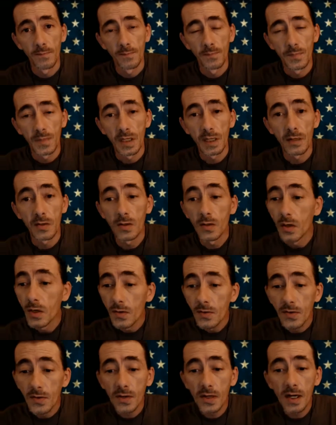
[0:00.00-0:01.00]

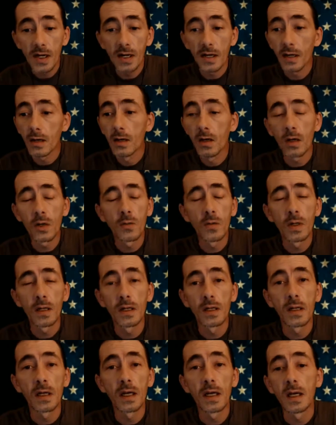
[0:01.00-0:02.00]
They're not
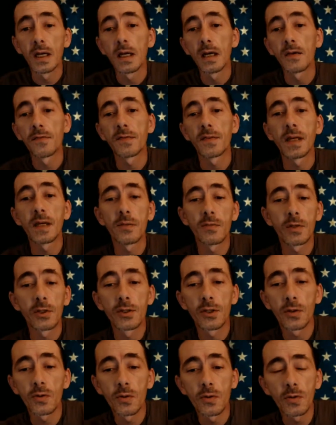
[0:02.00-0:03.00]
going, if they were
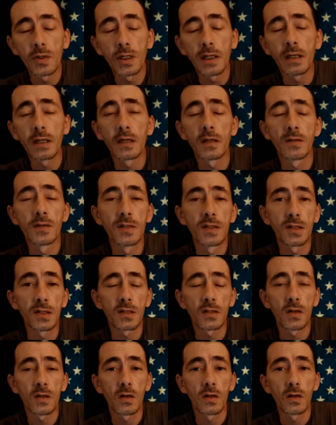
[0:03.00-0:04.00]
truly
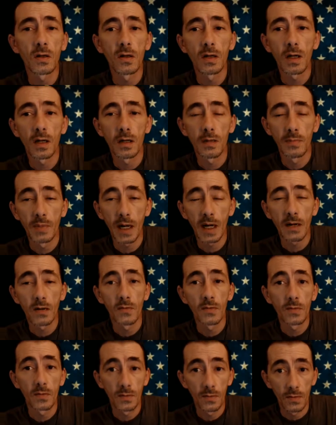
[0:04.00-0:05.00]
concerned
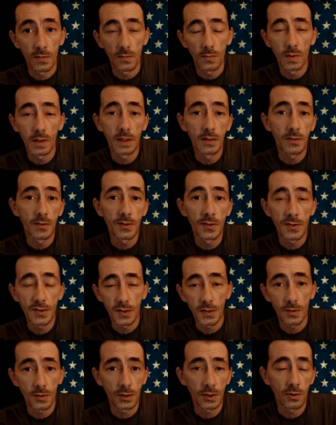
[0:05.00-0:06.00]
about the real
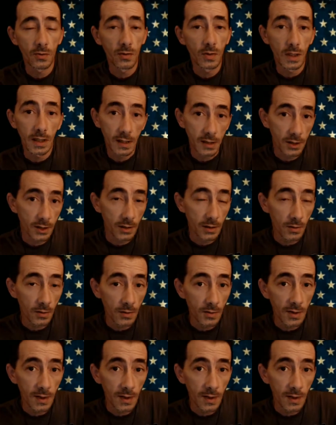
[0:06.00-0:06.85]
social issues,